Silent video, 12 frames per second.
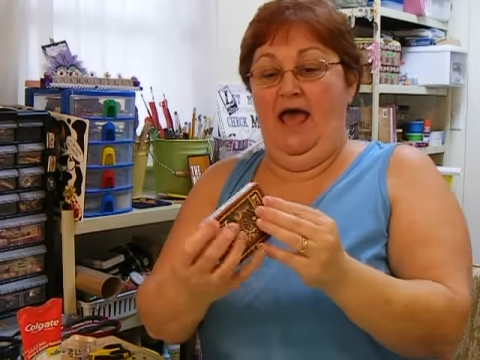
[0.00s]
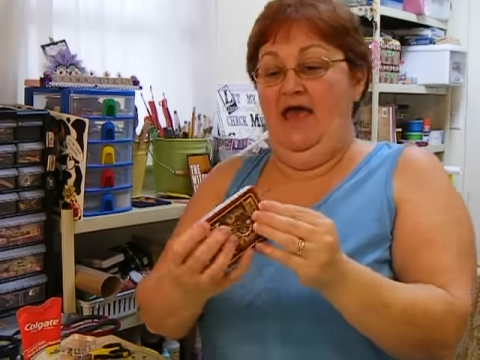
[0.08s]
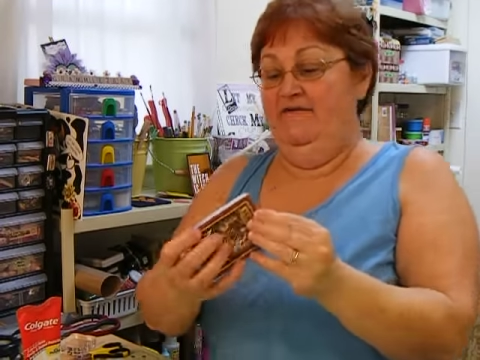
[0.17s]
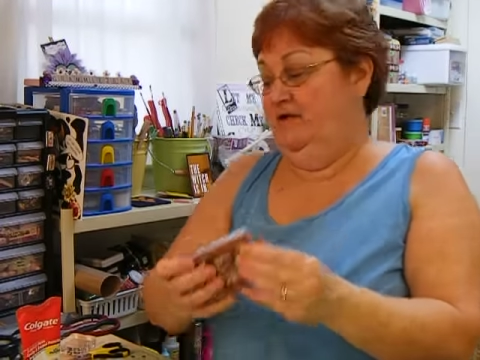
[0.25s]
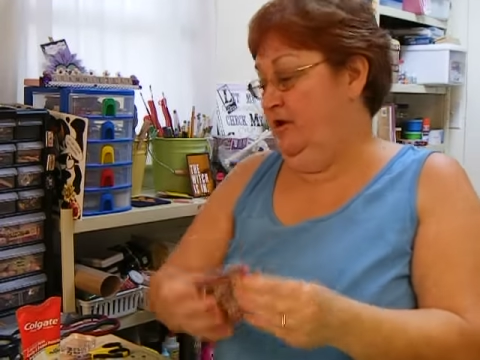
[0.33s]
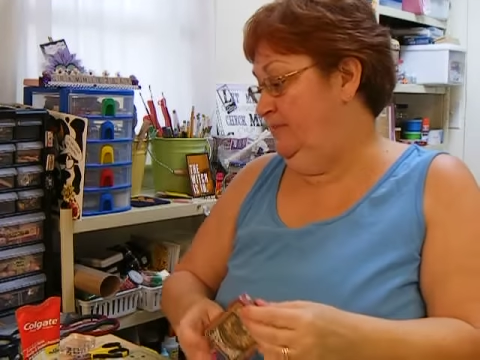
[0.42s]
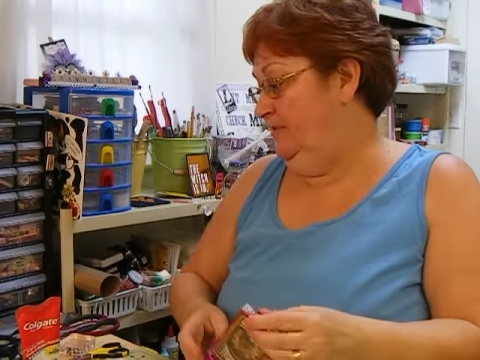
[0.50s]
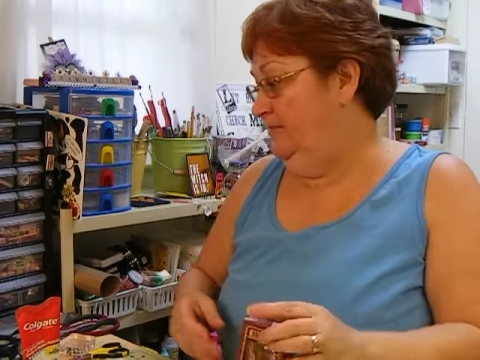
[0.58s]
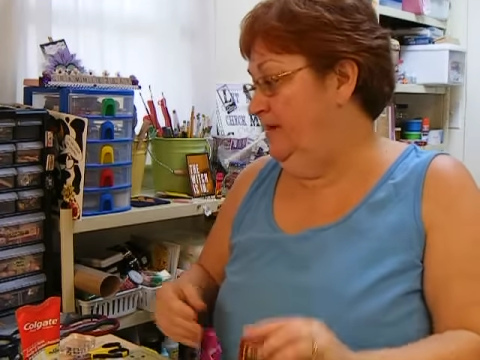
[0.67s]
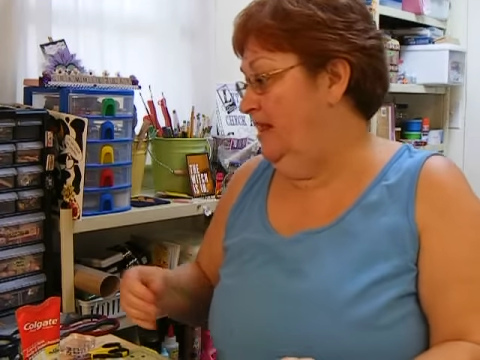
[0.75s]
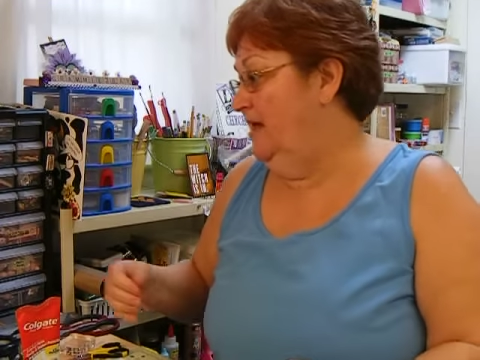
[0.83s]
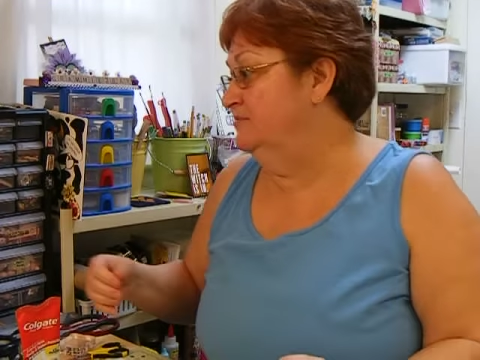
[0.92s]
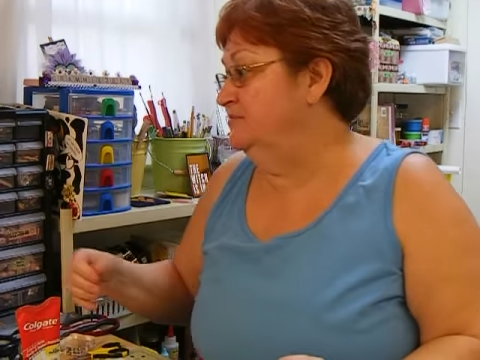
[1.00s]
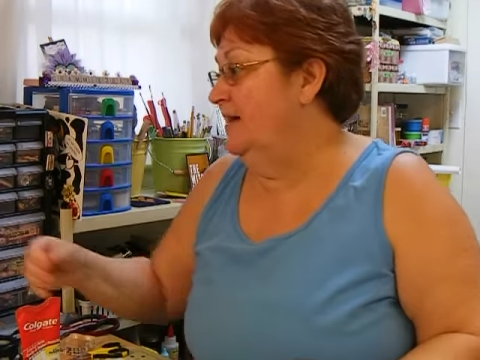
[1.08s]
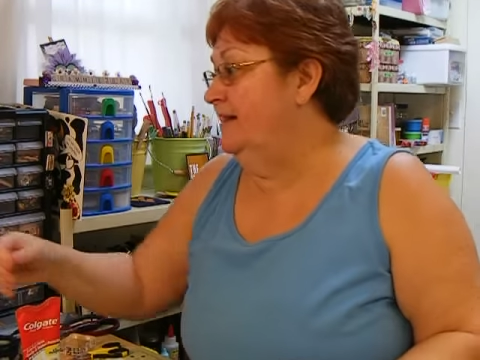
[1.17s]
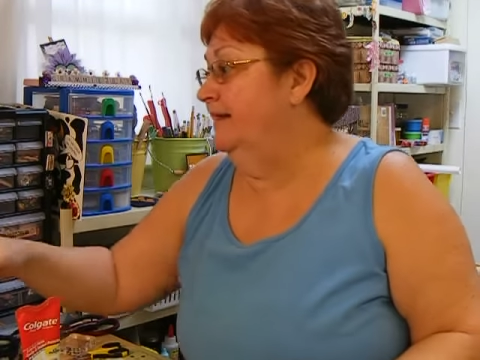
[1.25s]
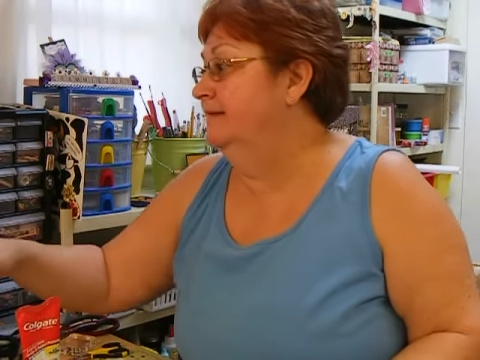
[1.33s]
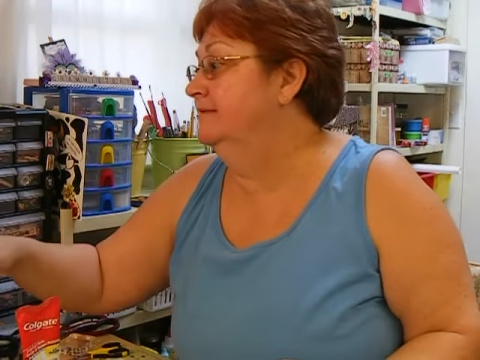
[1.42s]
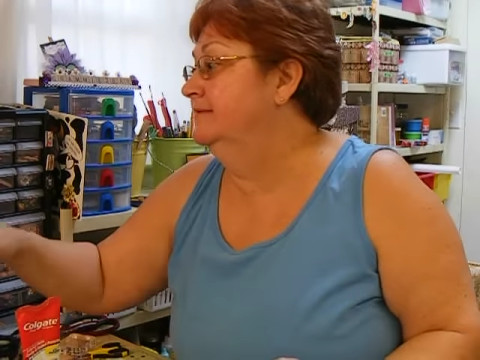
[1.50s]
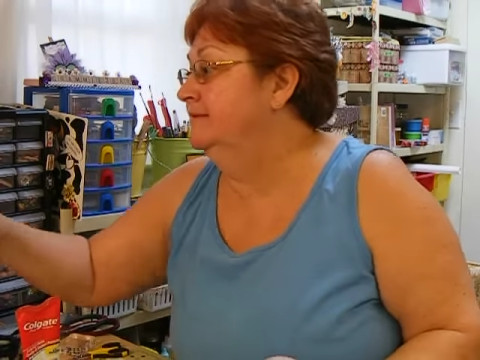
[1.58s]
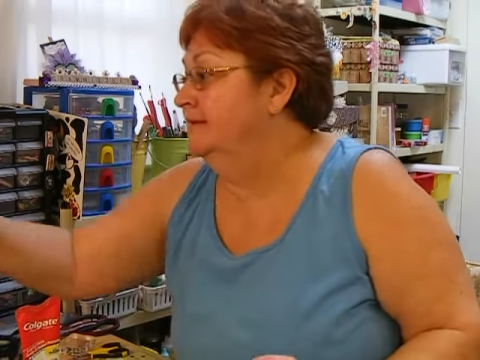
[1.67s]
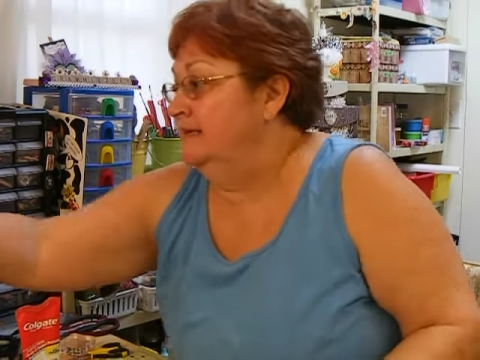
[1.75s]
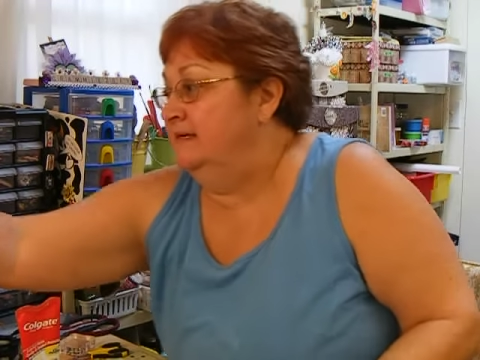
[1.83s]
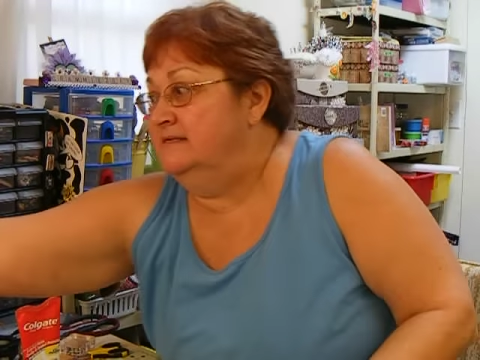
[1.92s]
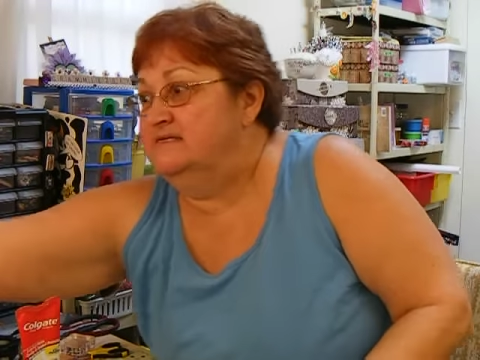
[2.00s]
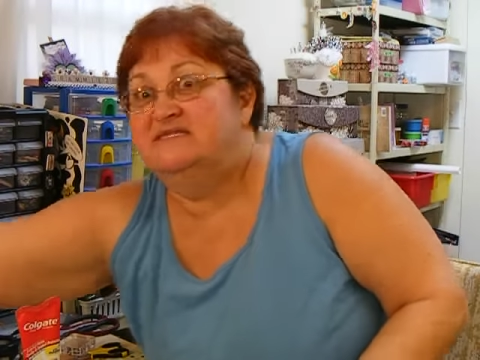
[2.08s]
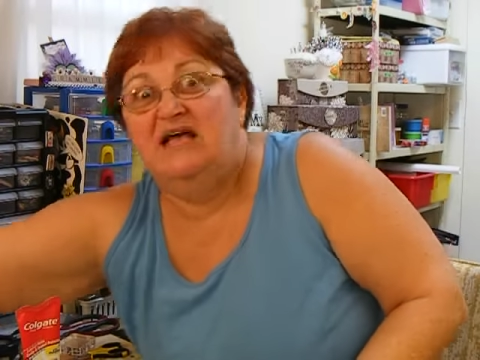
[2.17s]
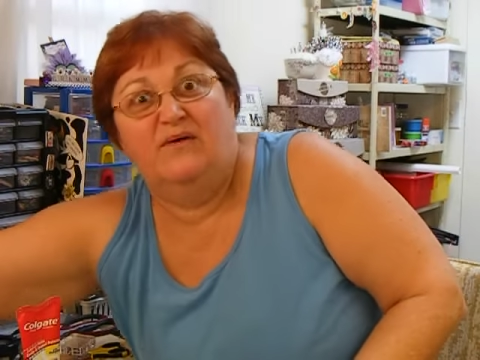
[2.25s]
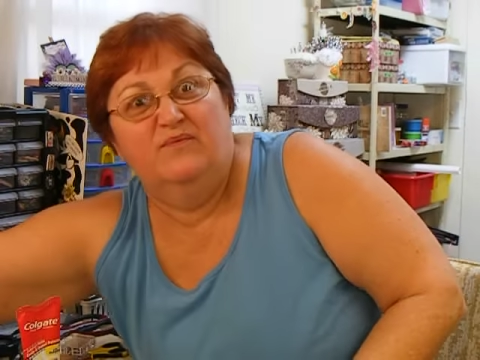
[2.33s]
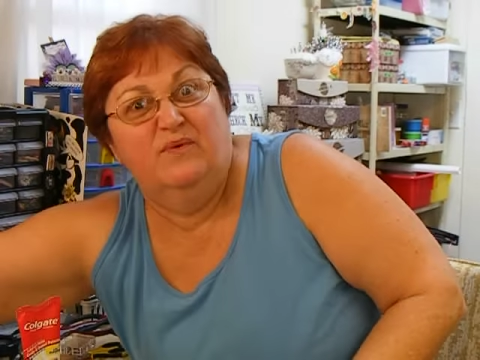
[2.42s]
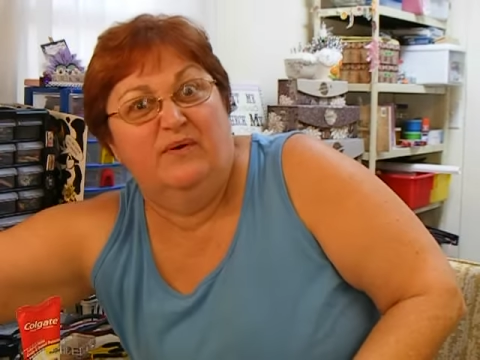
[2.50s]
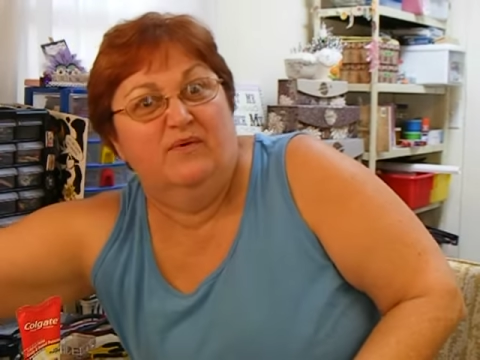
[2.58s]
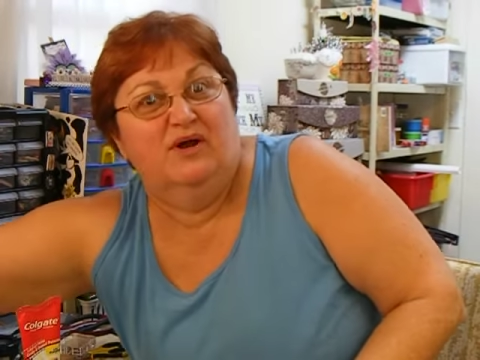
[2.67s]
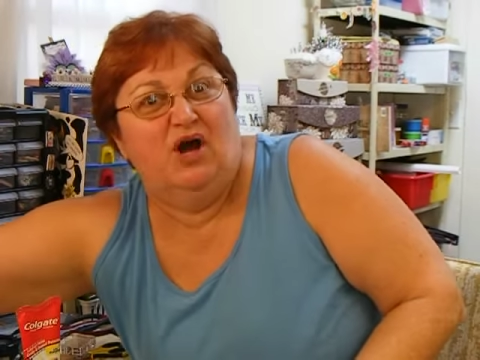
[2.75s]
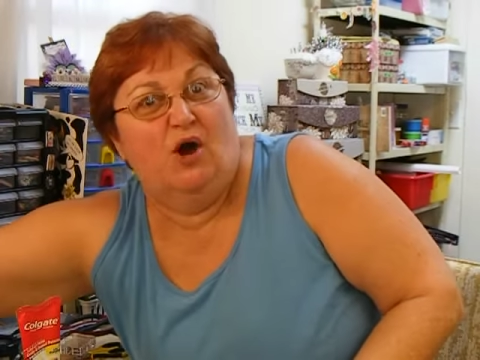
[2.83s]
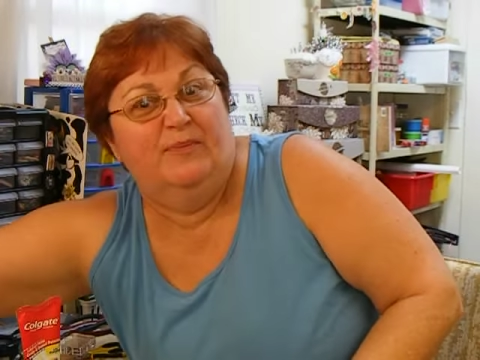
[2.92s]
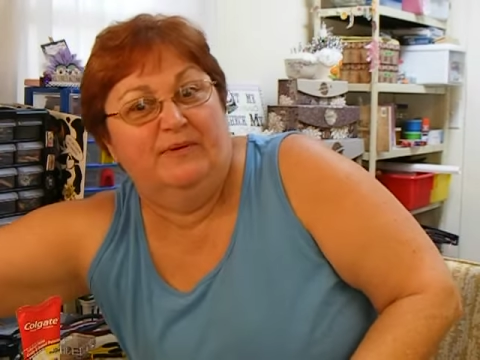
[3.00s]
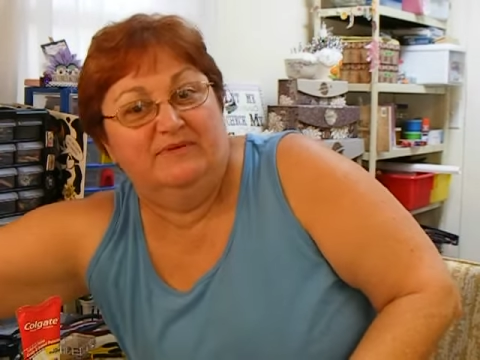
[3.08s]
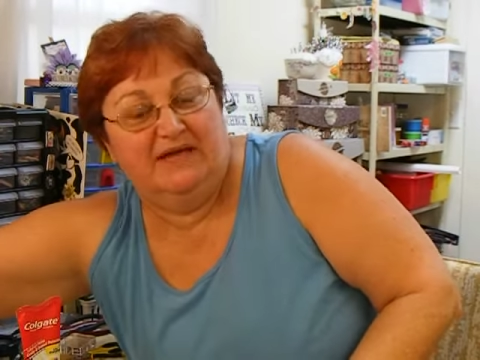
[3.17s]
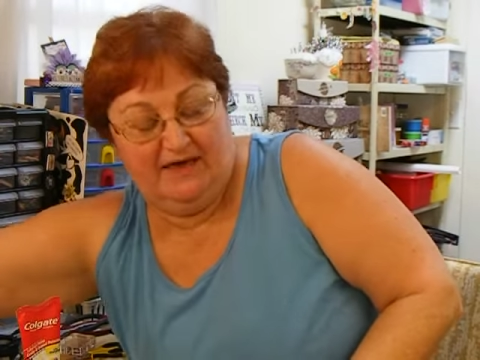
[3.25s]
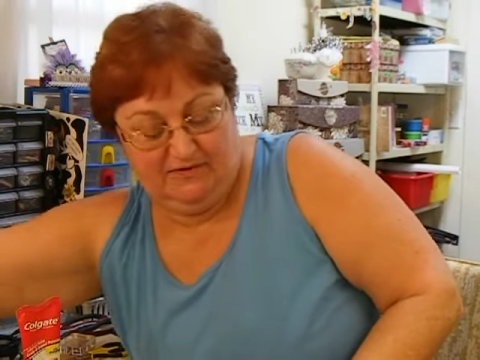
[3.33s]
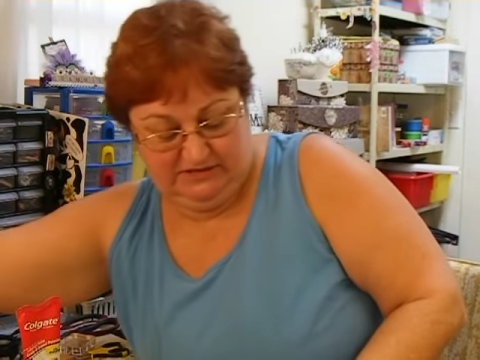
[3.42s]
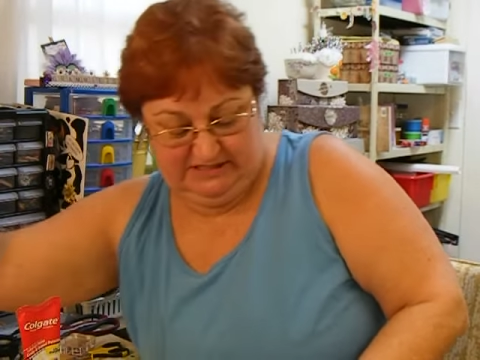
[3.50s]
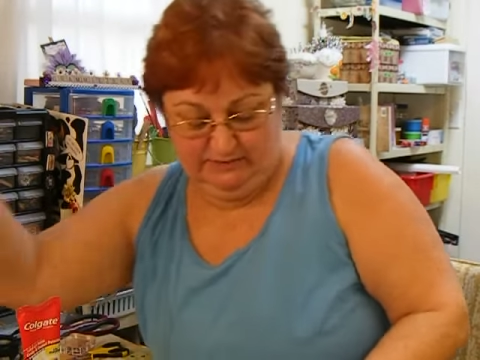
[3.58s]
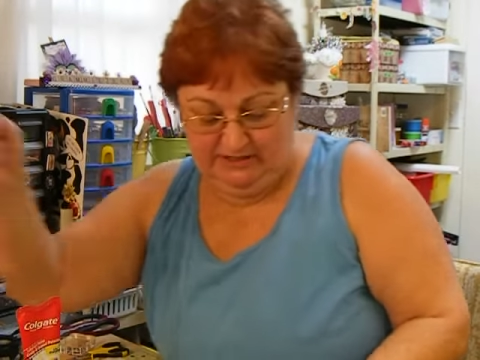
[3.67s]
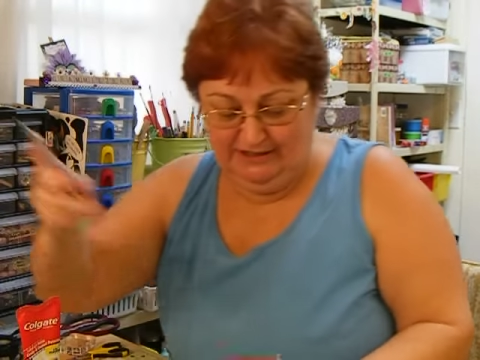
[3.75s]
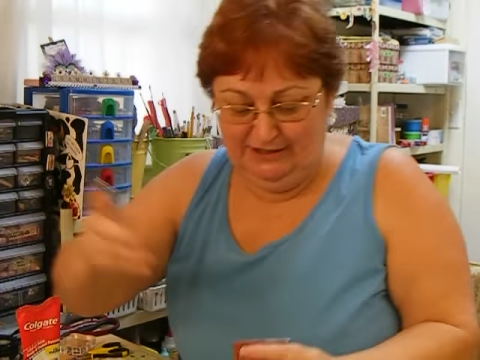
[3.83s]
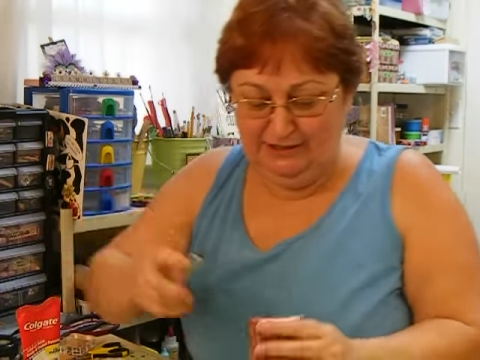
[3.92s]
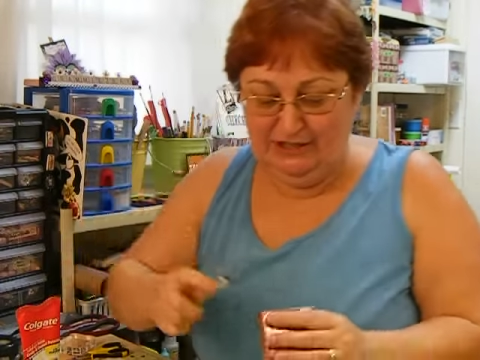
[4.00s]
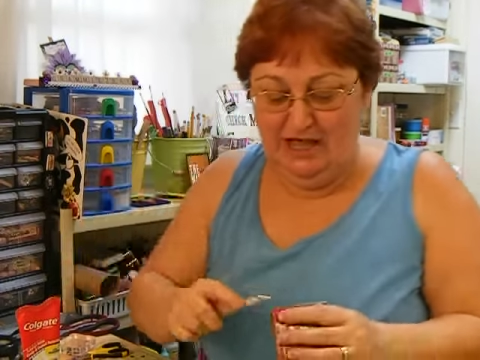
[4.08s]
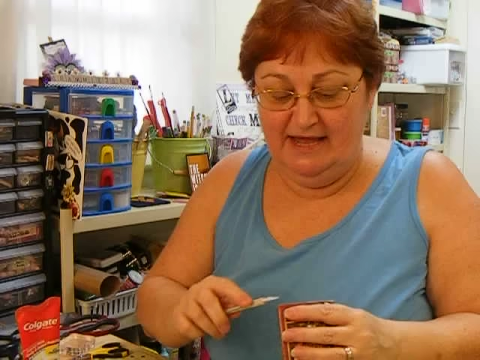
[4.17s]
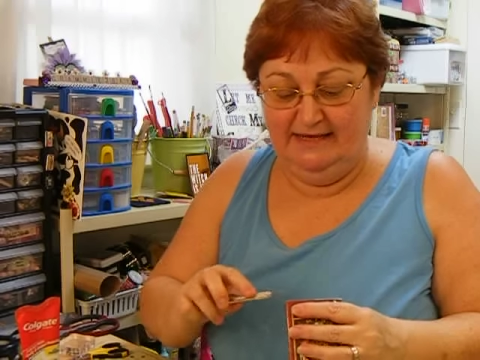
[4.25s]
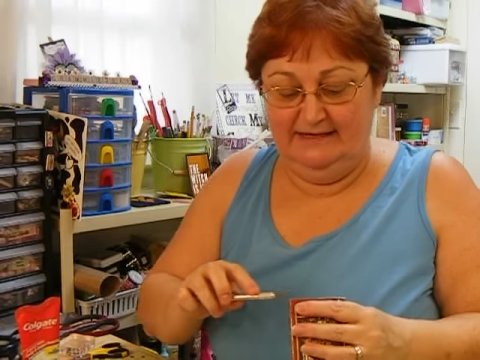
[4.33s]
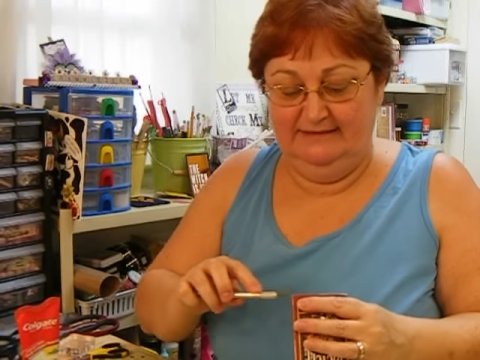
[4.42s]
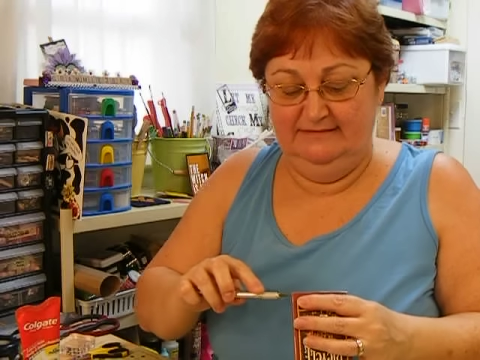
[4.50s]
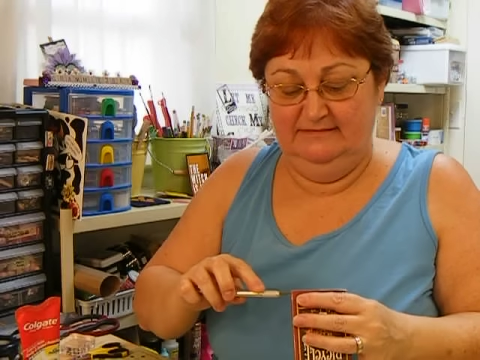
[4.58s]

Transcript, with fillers: I haven't opened them yet. I was waiting. We were going to open them together and see what they look like.